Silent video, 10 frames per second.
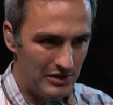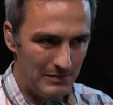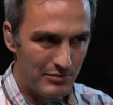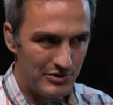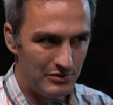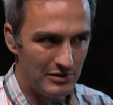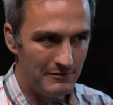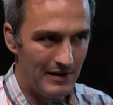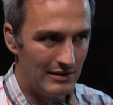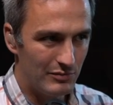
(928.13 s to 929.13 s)
in pursuit of the
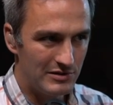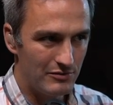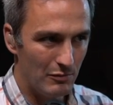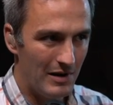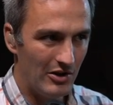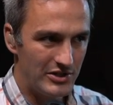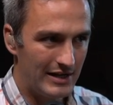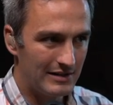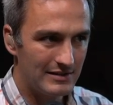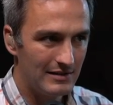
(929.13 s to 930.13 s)
faith was through
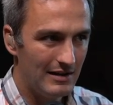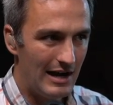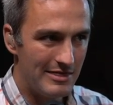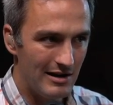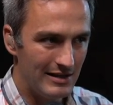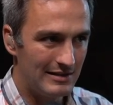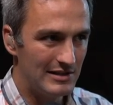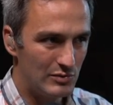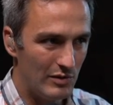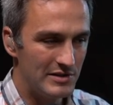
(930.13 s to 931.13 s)
apologetics. I thought like
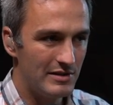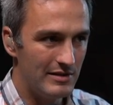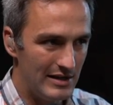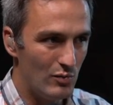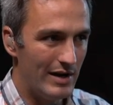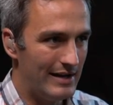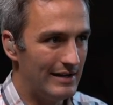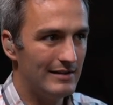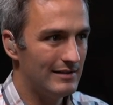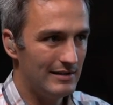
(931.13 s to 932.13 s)
this was the
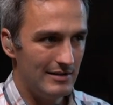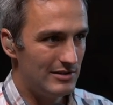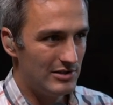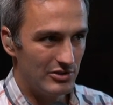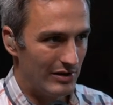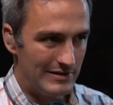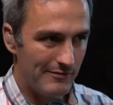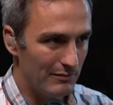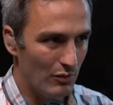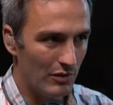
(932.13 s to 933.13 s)
way to
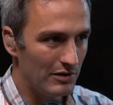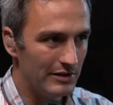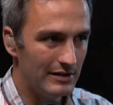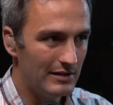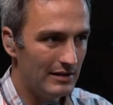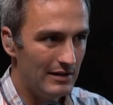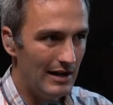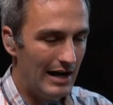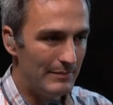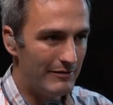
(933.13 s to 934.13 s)
transform the world
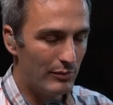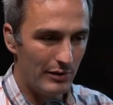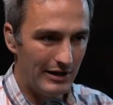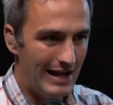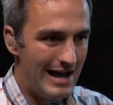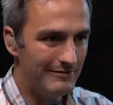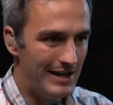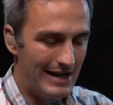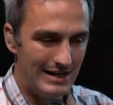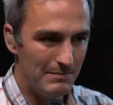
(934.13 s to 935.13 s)
um, if we were going to have
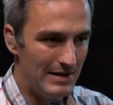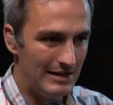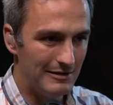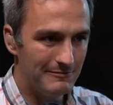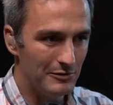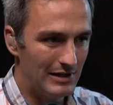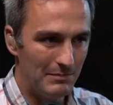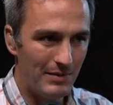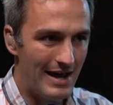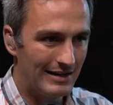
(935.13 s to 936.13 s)
any meaningful
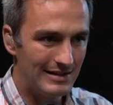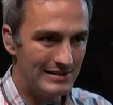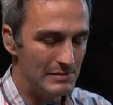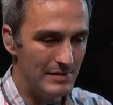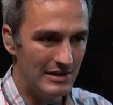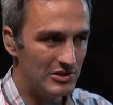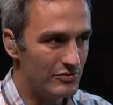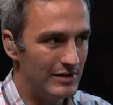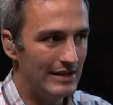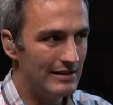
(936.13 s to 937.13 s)
impact as a we have ministry,
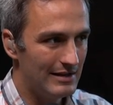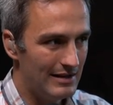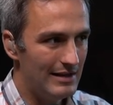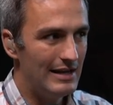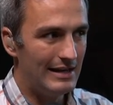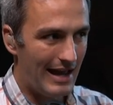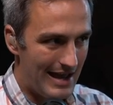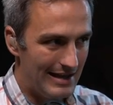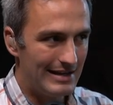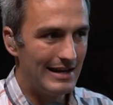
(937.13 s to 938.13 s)
to have better arguments than it,
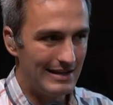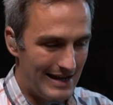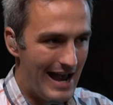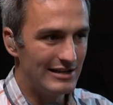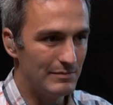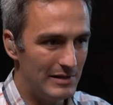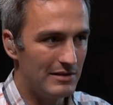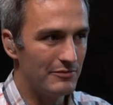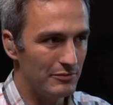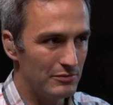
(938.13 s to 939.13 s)
everyone else. It had to be
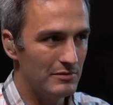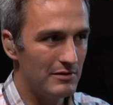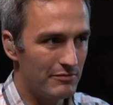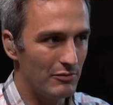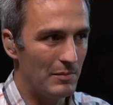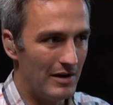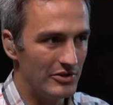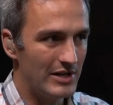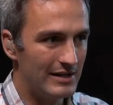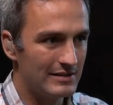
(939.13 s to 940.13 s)
through through
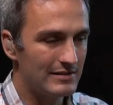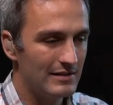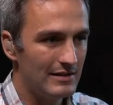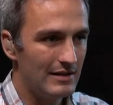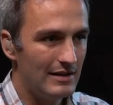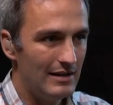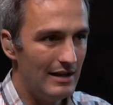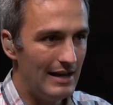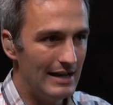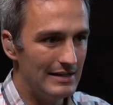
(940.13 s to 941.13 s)
apologetics,
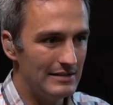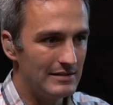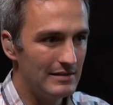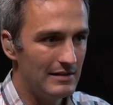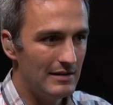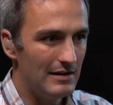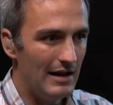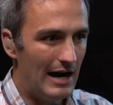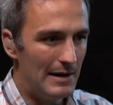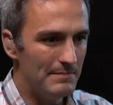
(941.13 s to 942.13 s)
and
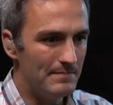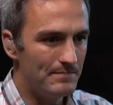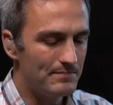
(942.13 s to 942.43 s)
um,